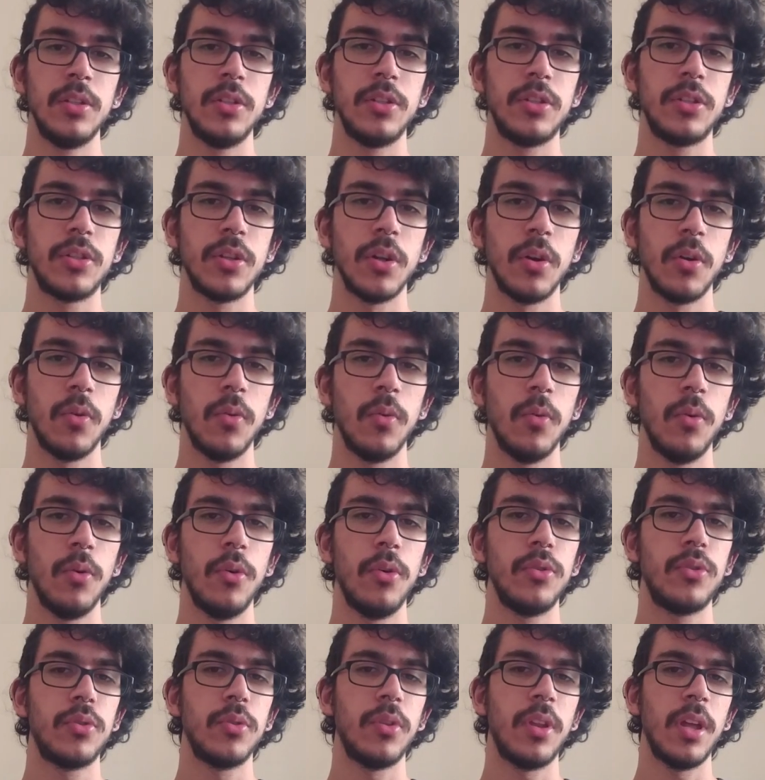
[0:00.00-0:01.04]
So
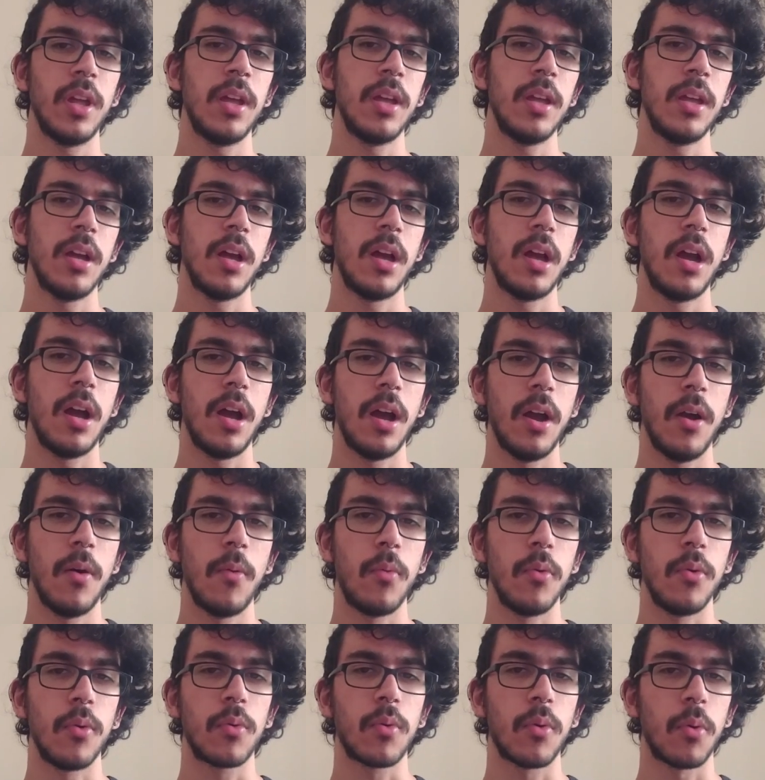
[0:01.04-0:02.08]
today
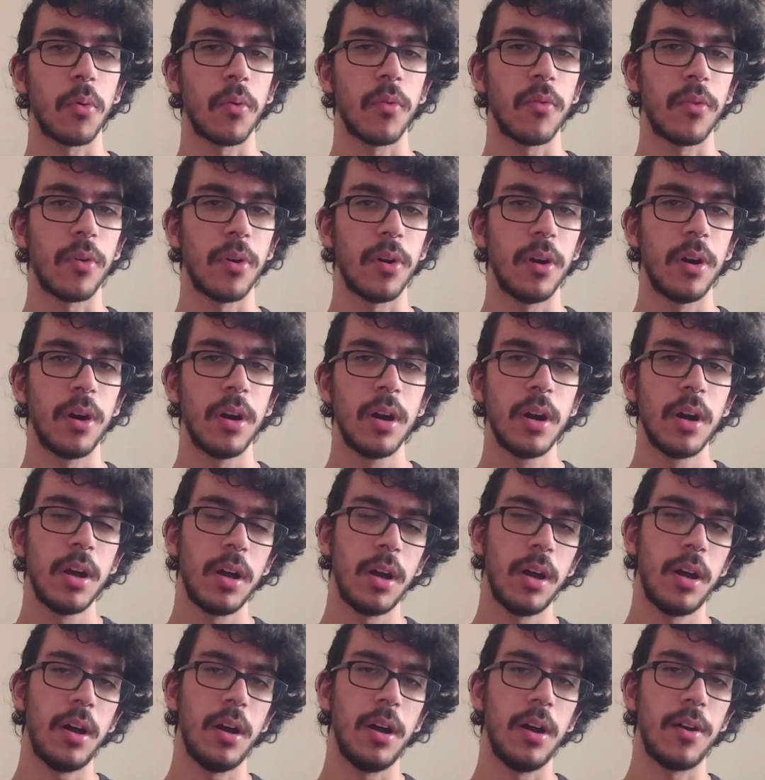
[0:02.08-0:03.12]
we'll cover
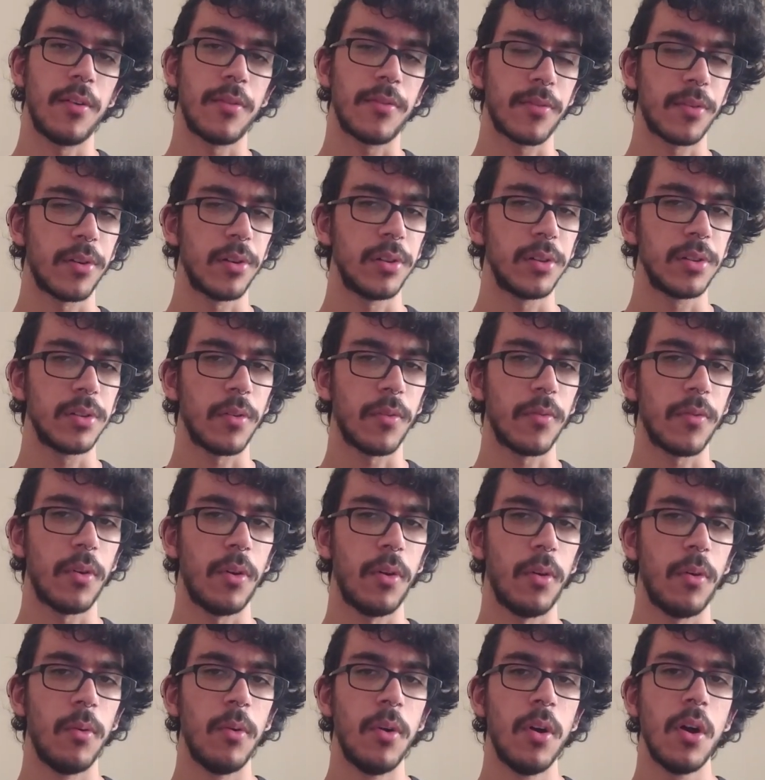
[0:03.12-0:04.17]
first of
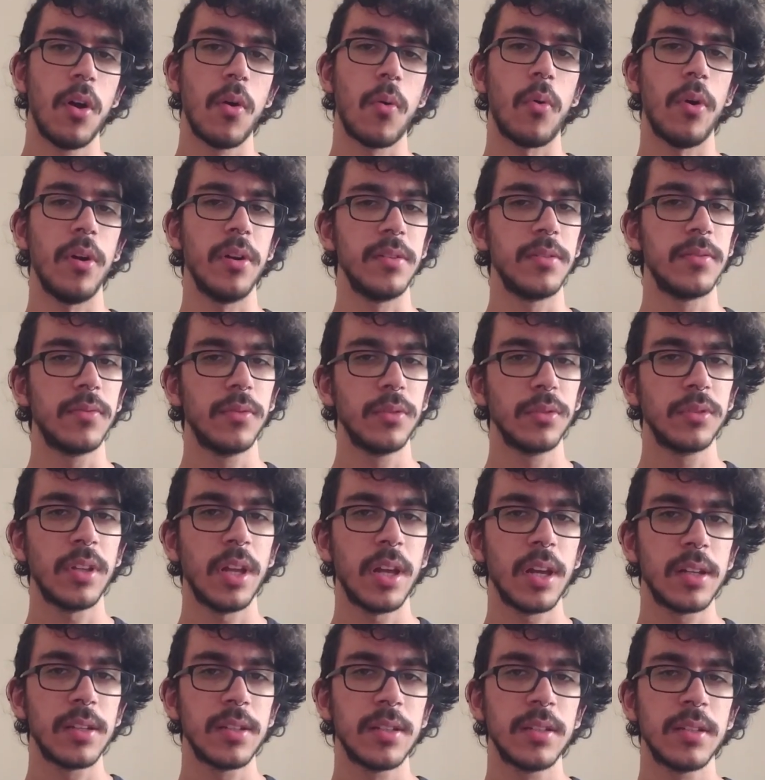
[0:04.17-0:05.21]
all what is
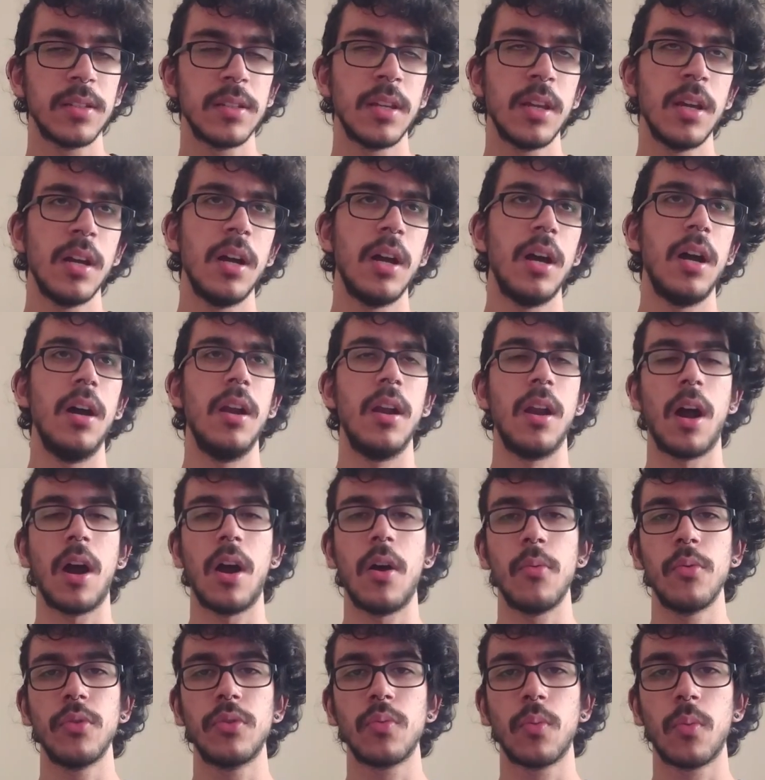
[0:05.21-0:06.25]
Futex and
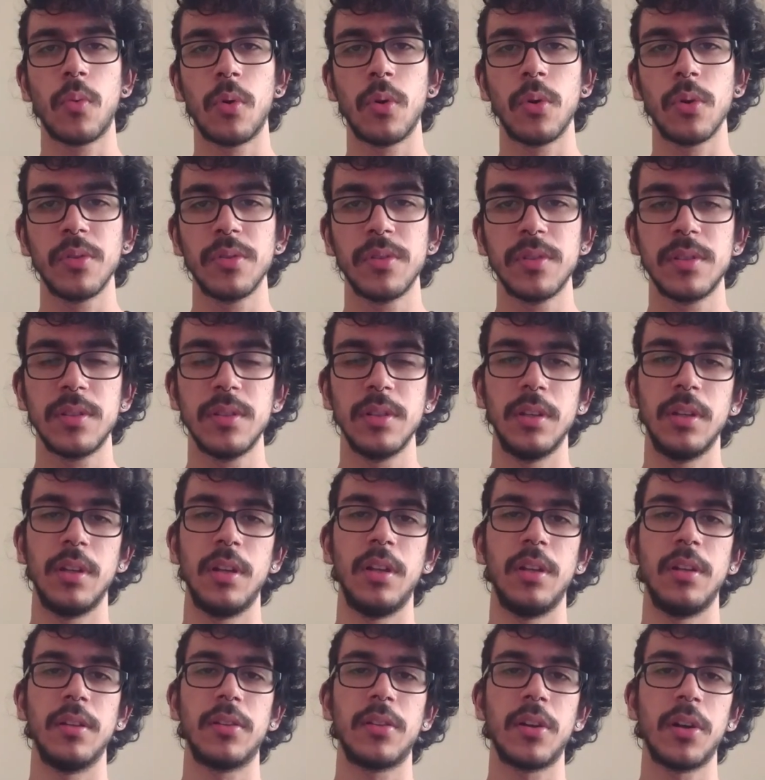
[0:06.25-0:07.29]
how it works
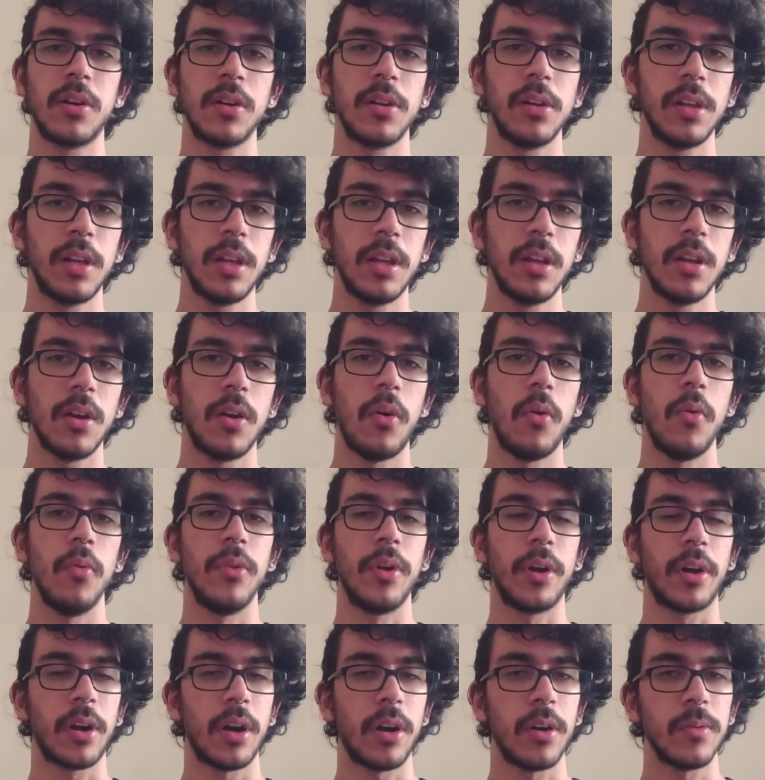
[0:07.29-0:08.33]
internally on
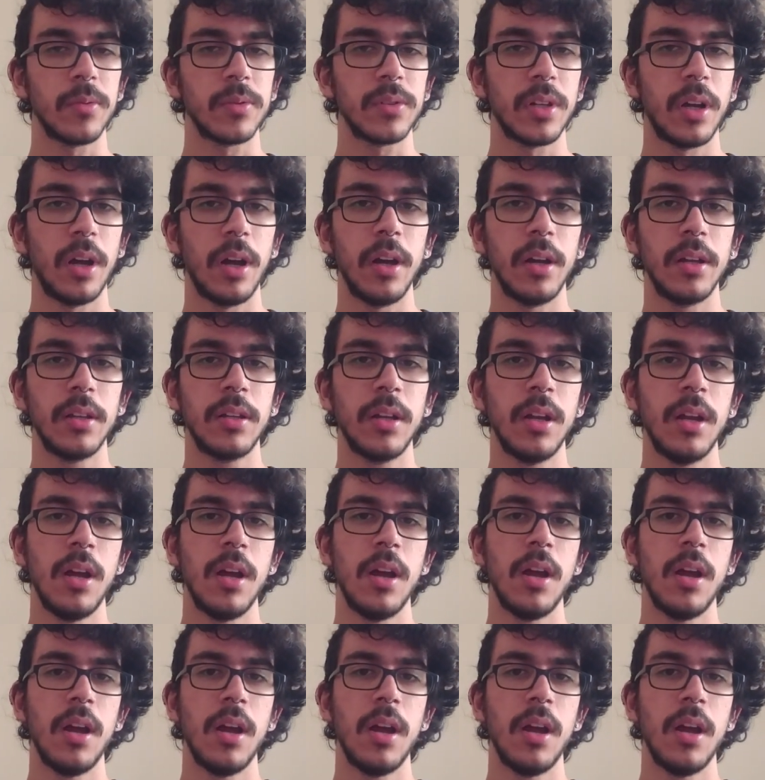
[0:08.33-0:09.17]
the kernel side,